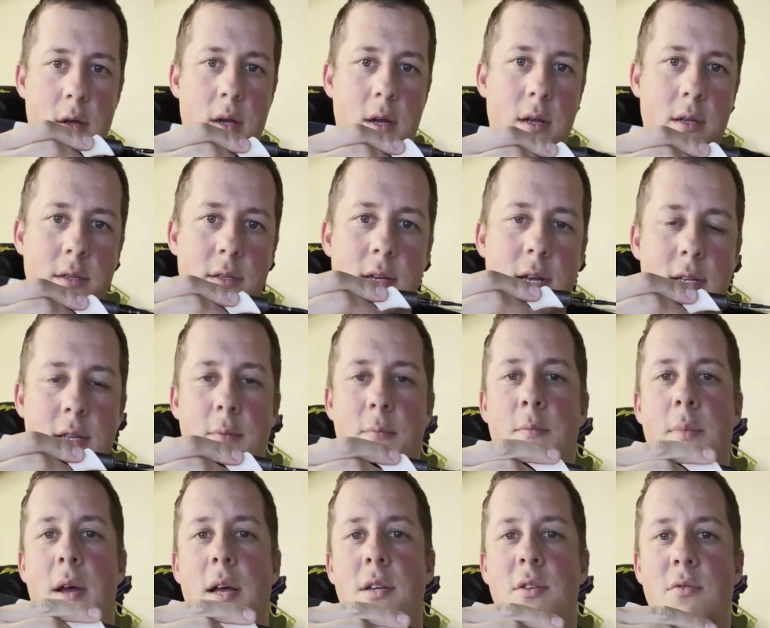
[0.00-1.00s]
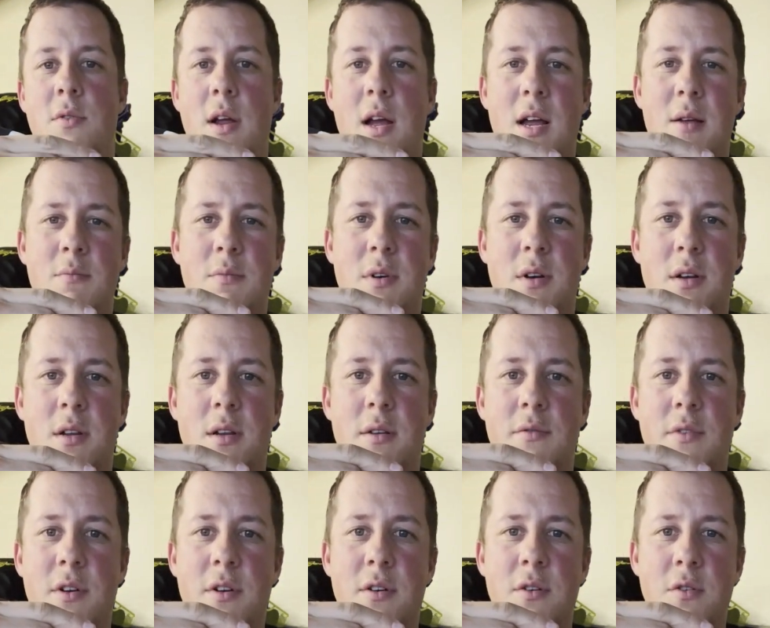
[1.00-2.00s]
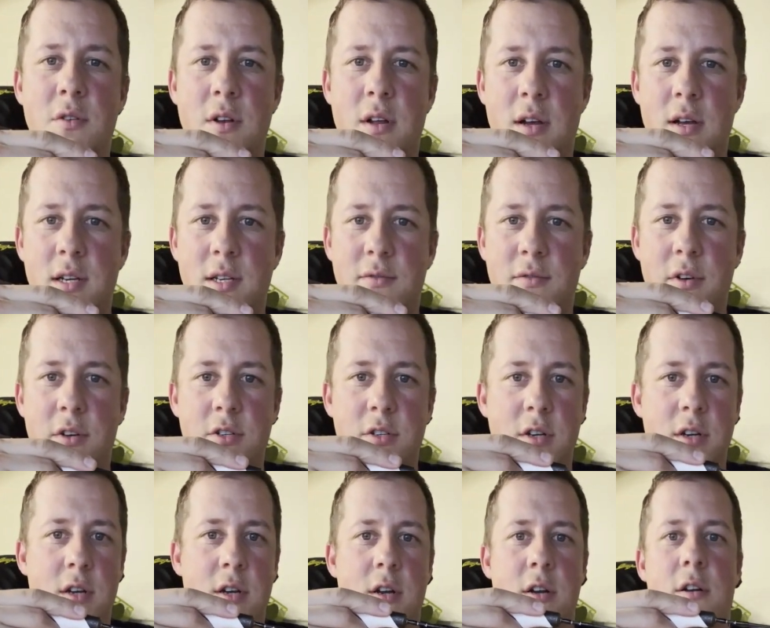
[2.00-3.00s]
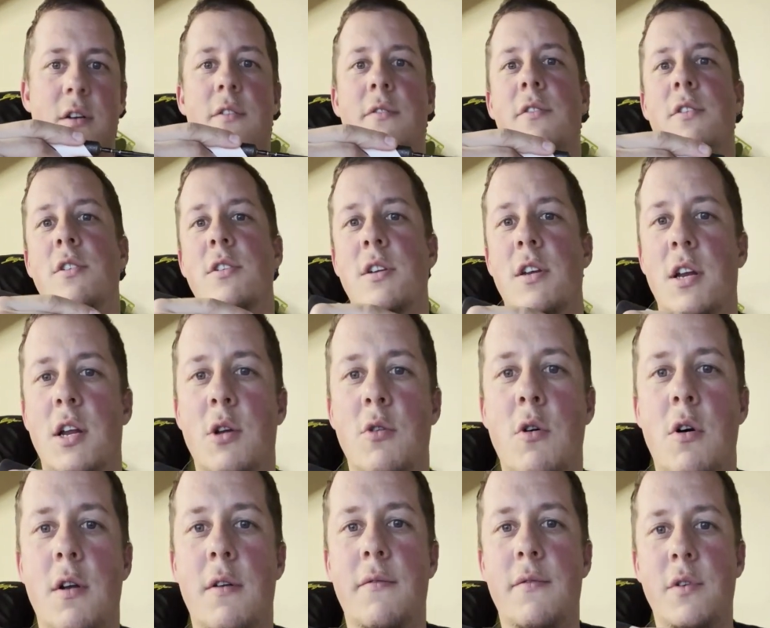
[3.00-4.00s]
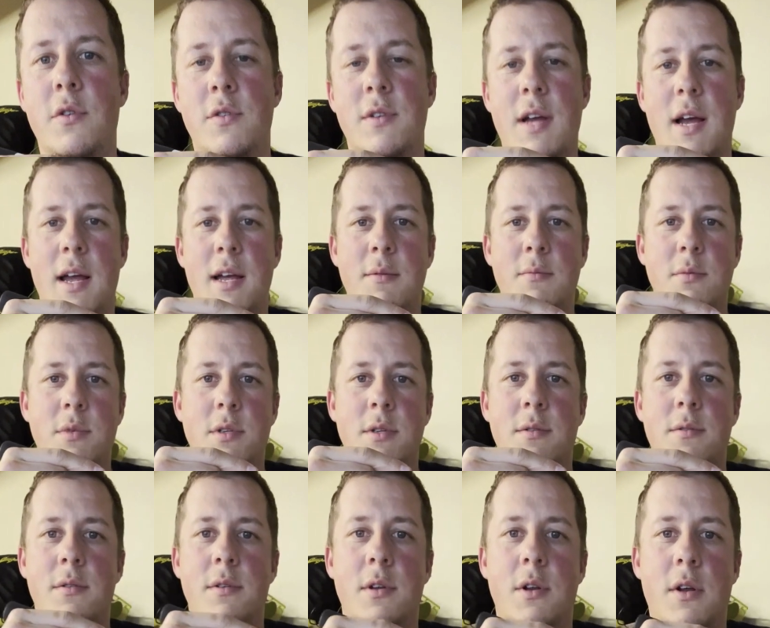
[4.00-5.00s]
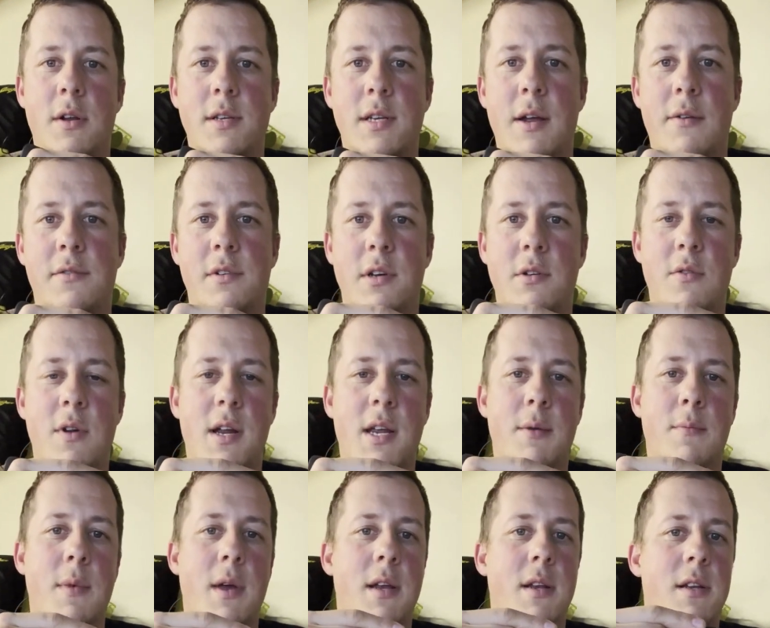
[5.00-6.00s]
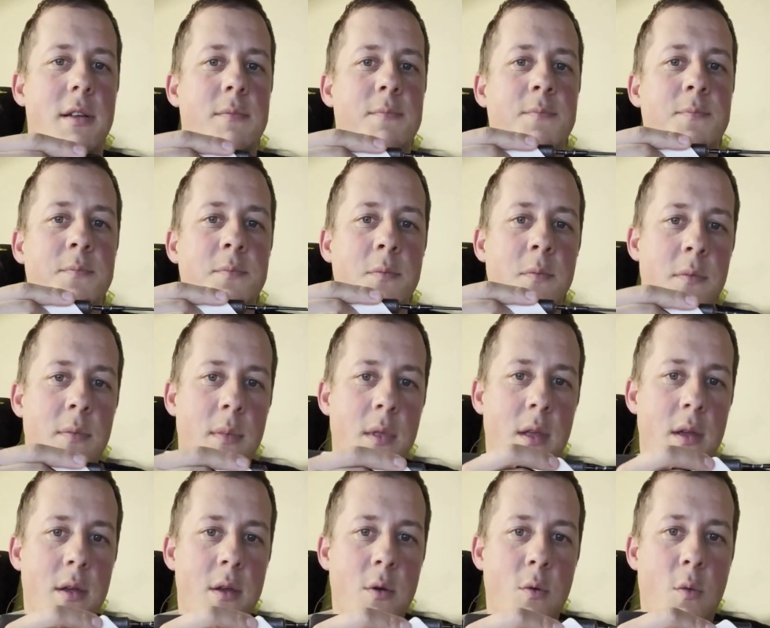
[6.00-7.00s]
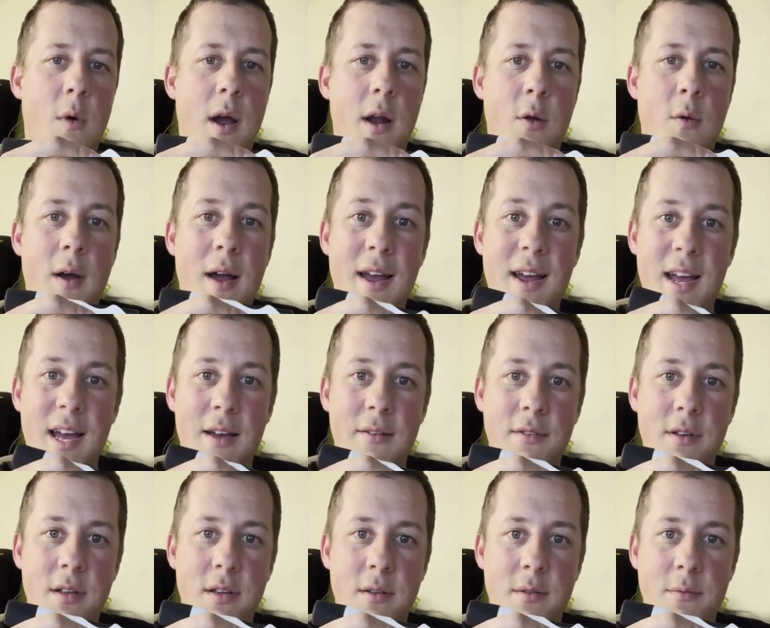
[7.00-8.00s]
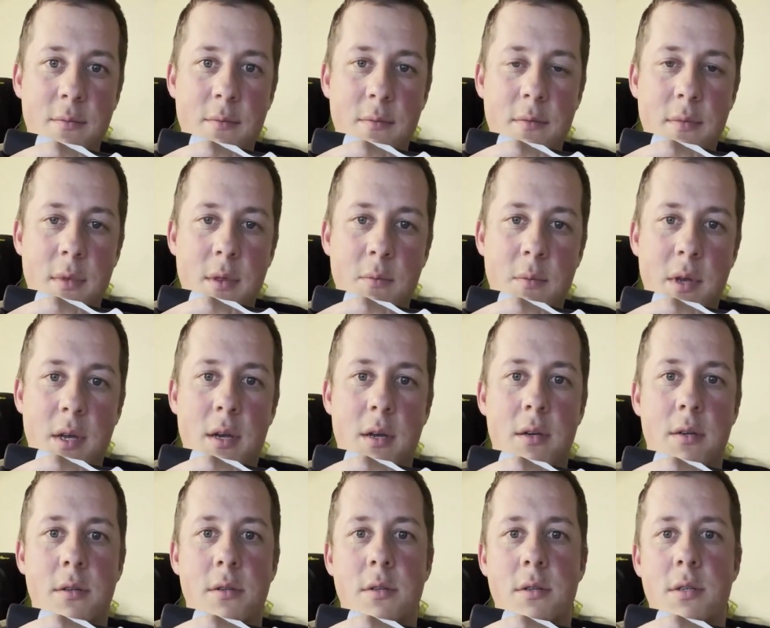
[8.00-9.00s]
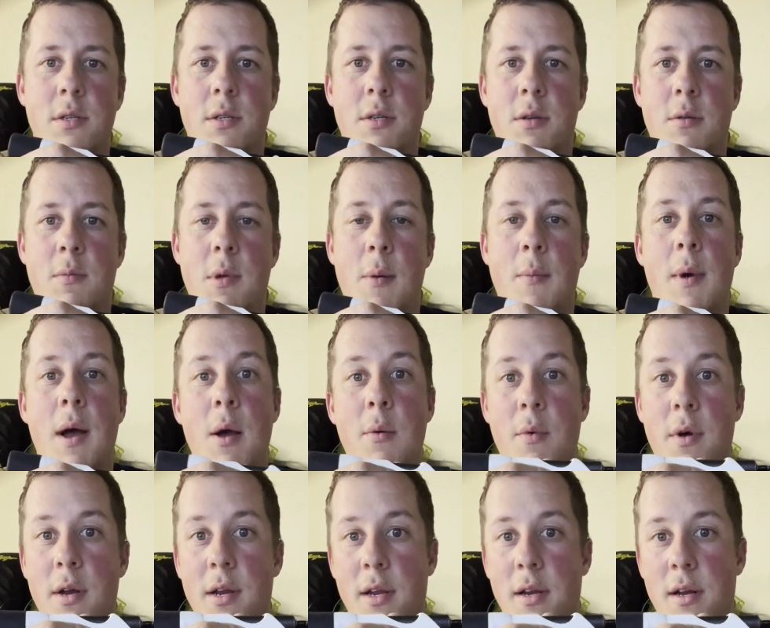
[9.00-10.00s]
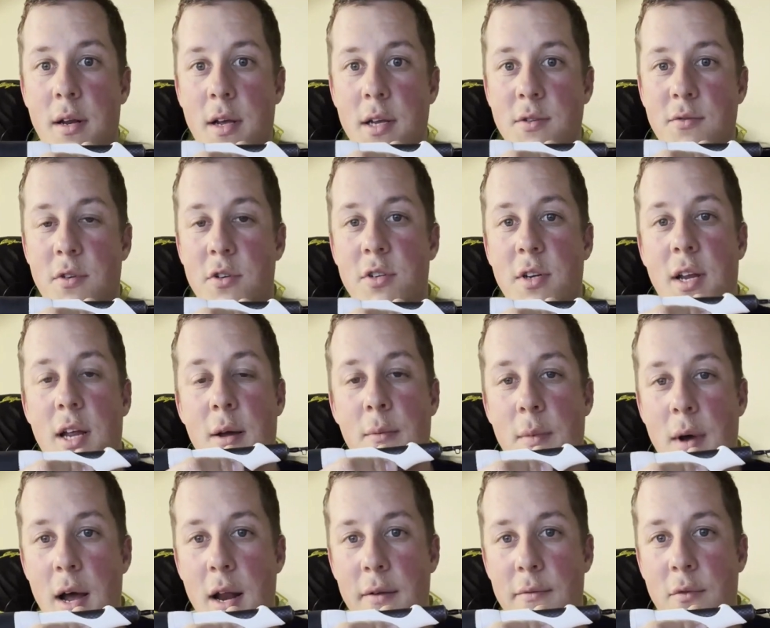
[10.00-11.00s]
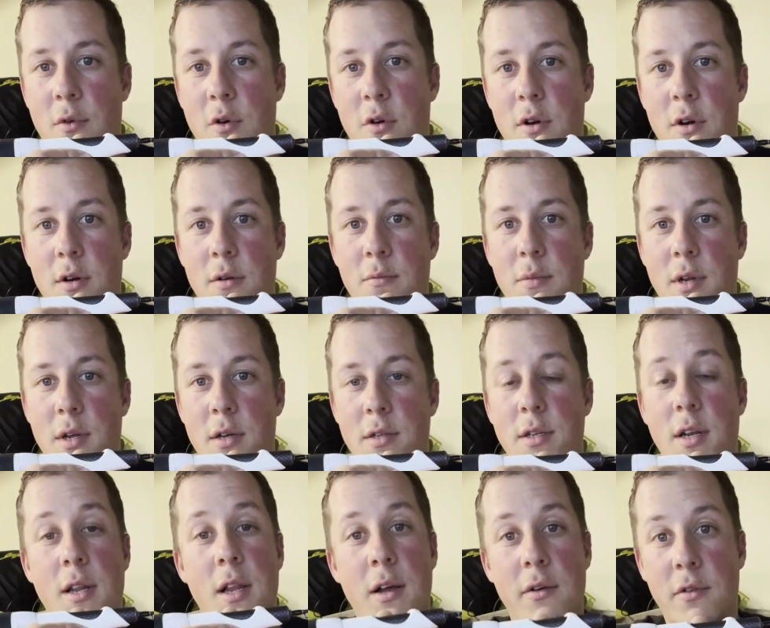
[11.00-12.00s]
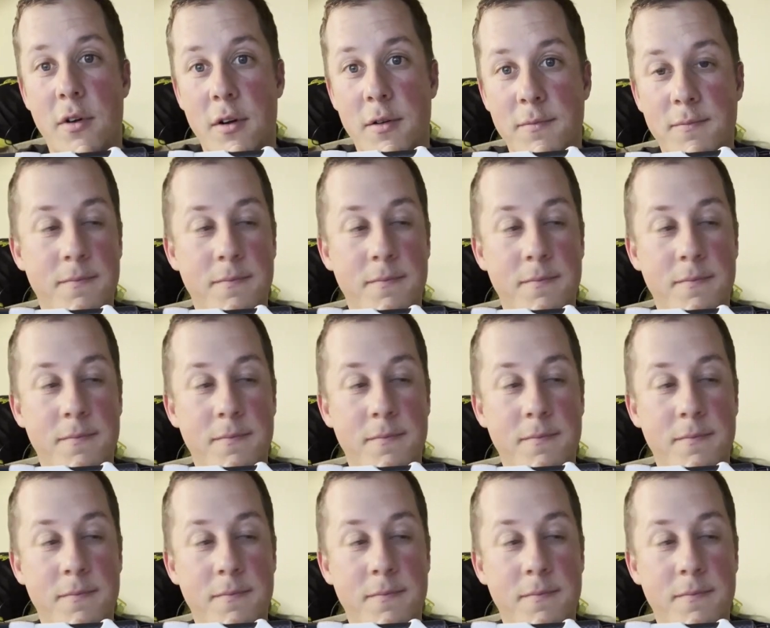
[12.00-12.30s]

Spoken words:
it's not the best rod, but if you're new to ice fishing or if you're just gonna go out a few times, I definitely recommend it. Why do I have it? Because my mom wanted to get into ice fishing. I bought it for her because I love her.